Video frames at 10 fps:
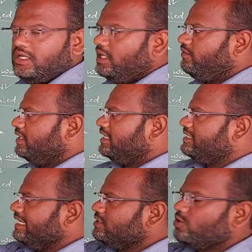Even the
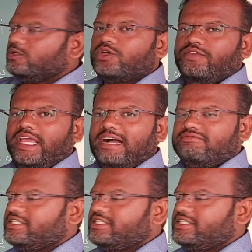tense also we have